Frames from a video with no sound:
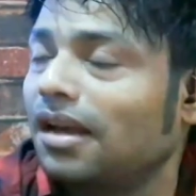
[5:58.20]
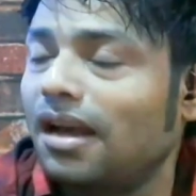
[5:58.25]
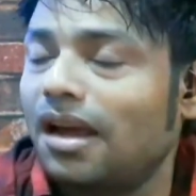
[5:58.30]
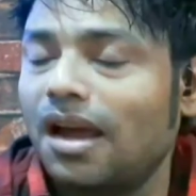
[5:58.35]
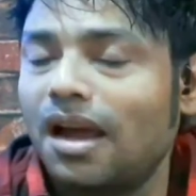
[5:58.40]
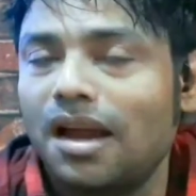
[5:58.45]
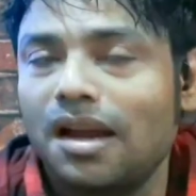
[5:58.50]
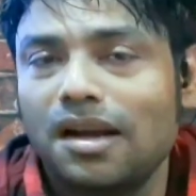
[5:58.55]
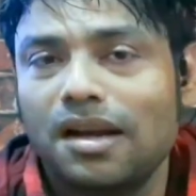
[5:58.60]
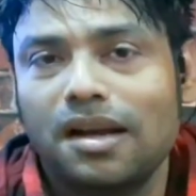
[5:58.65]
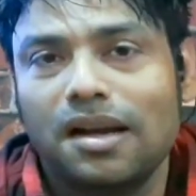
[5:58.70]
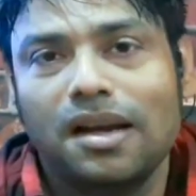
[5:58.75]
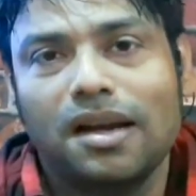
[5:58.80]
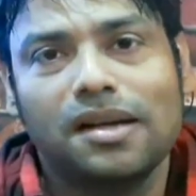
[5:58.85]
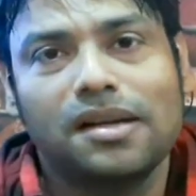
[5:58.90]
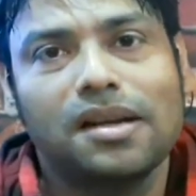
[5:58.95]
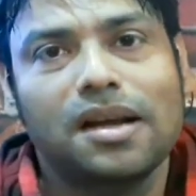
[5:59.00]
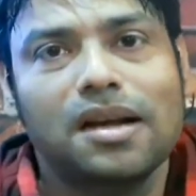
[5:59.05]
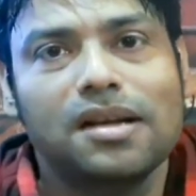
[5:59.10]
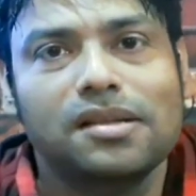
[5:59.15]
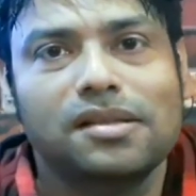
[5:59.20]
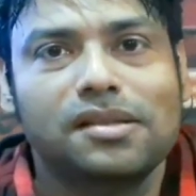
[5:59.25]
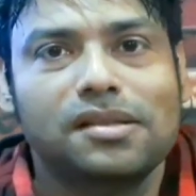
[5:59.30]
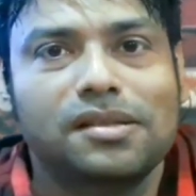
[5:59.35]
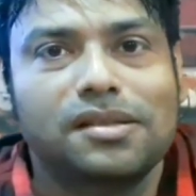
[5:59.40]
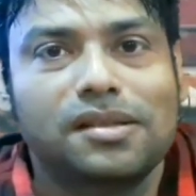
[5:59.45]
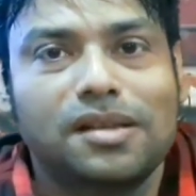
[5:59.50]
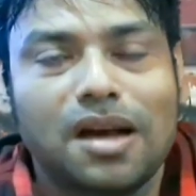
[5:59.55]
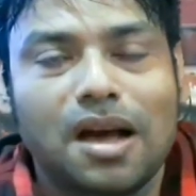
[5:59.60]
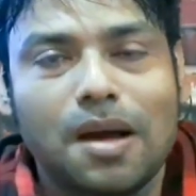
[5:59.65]
and let
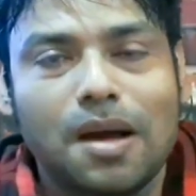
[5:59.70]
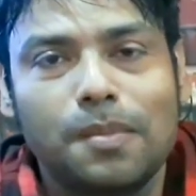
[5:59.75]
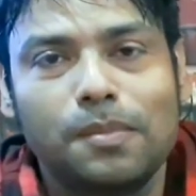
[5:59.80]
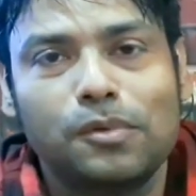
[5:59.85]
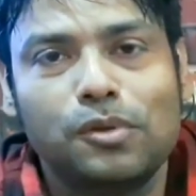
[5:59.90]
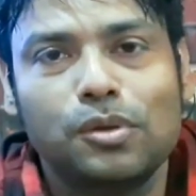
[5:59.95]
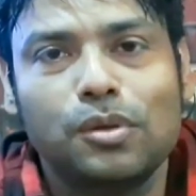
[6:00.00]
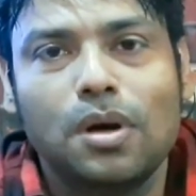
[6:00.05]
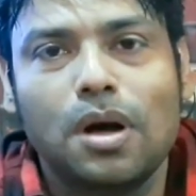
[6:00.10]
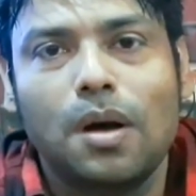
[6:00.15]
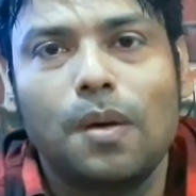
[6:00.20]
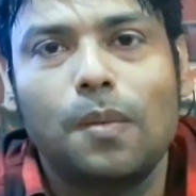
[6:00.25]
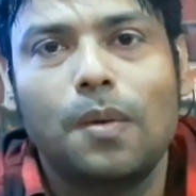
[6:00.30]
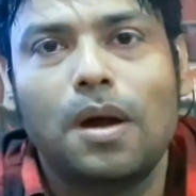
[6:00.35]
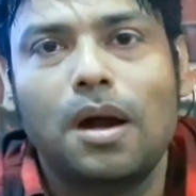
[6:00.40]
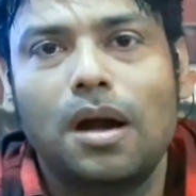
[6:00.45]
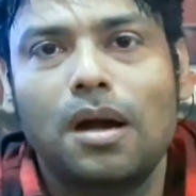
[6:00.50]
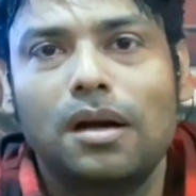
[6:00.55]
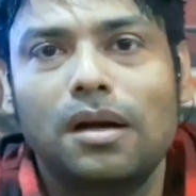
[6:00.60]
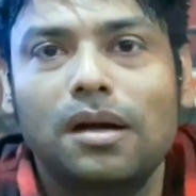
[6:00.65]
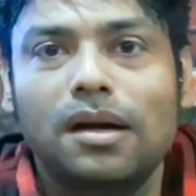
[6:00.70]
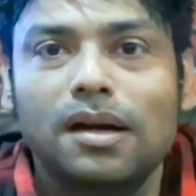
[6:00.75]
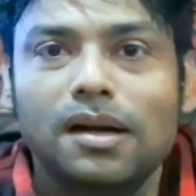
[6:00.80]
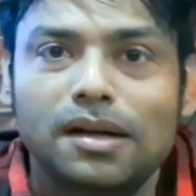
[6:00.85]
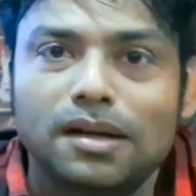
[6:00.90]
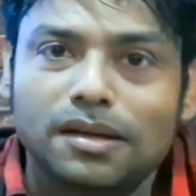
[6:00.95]
us come to our